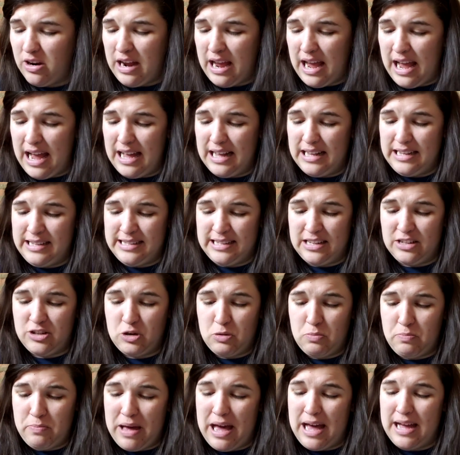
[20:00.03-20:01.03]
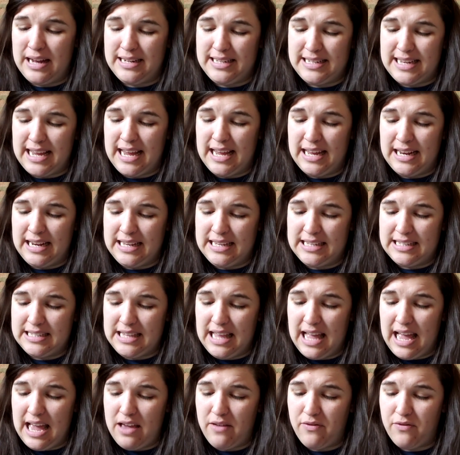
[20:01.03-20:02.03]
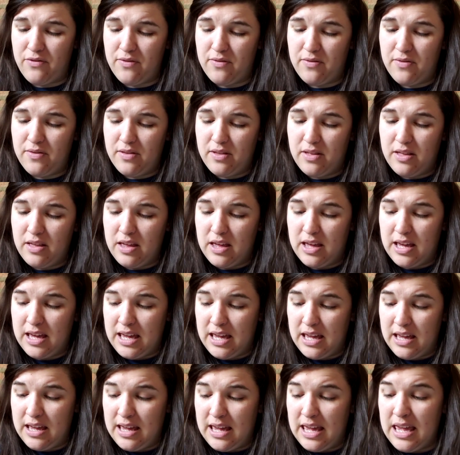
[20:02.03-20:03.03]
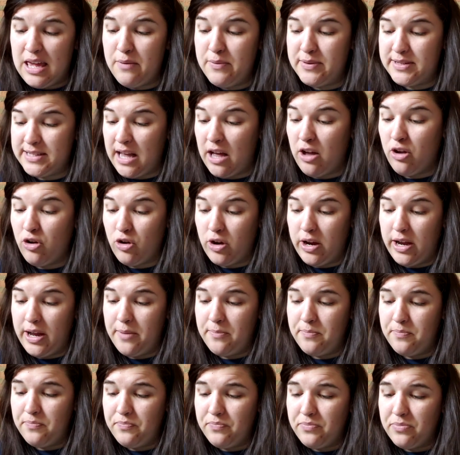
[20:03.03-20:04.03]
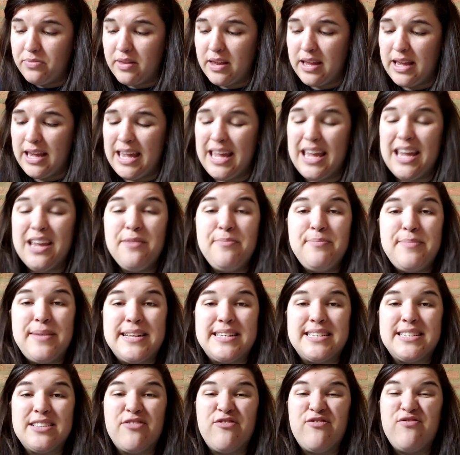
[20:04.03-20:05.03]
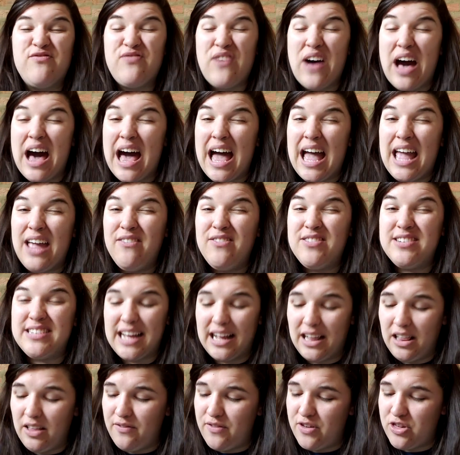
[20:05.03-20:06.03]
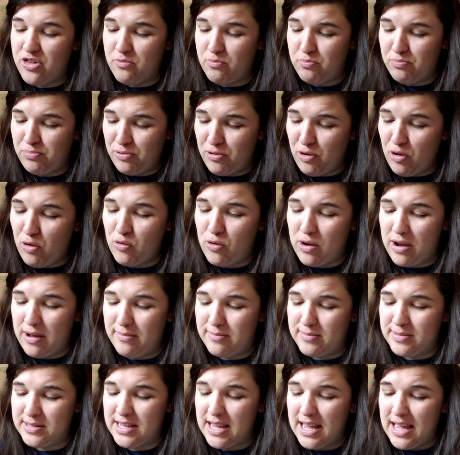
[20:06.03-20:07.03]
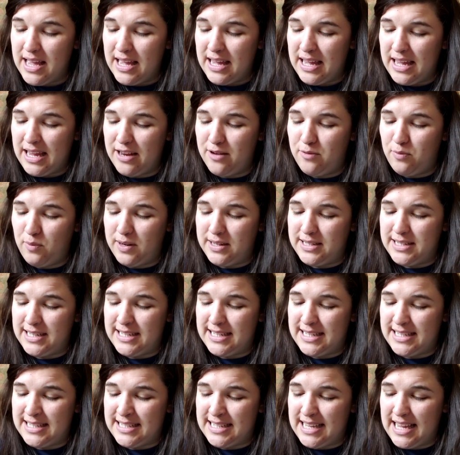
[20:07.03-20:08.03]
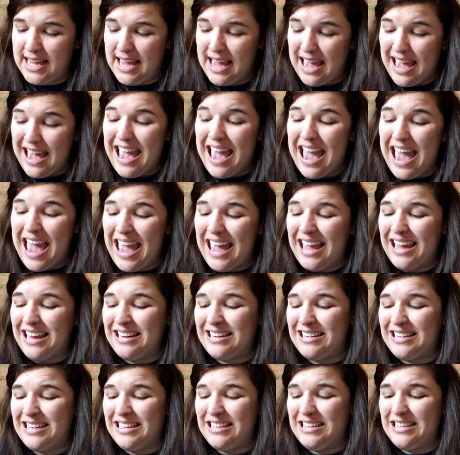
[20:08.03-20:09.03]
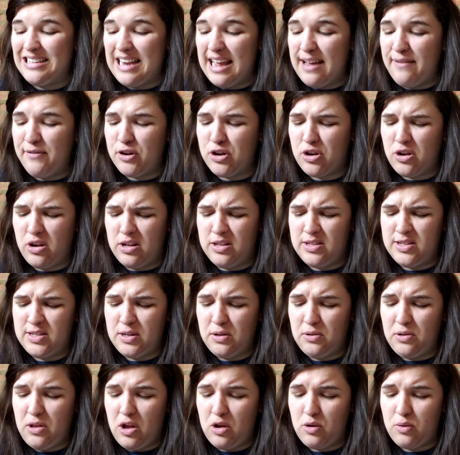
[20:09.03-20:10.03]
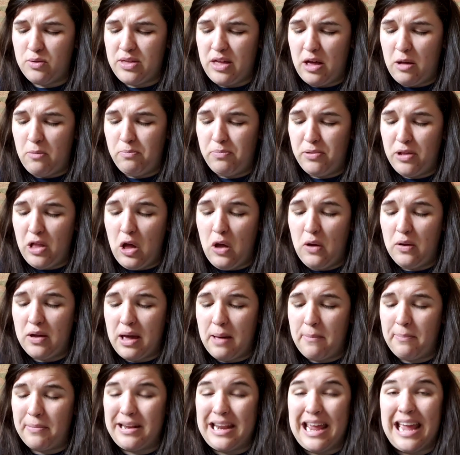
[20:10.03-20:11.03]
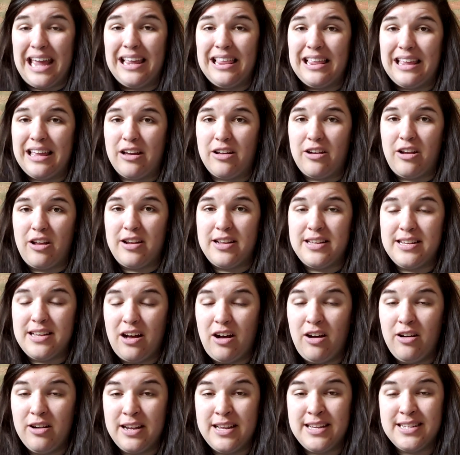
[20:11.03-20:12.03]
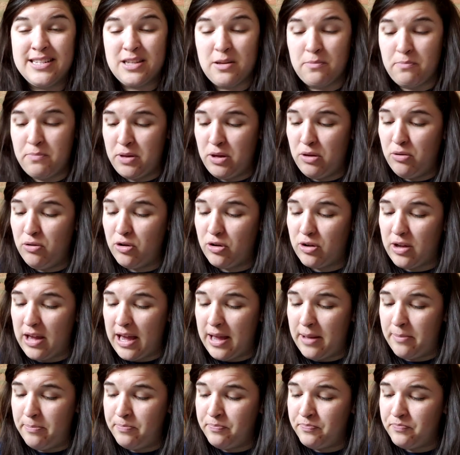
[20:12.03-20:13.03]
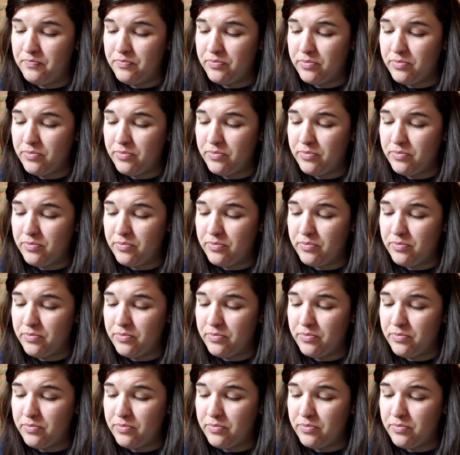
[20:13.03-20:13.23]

had such a bad day in his life. He was hungry. He had missed 5 television programs he had wanted to see, and he'd never gone so long without blowing up an alien on his computer game.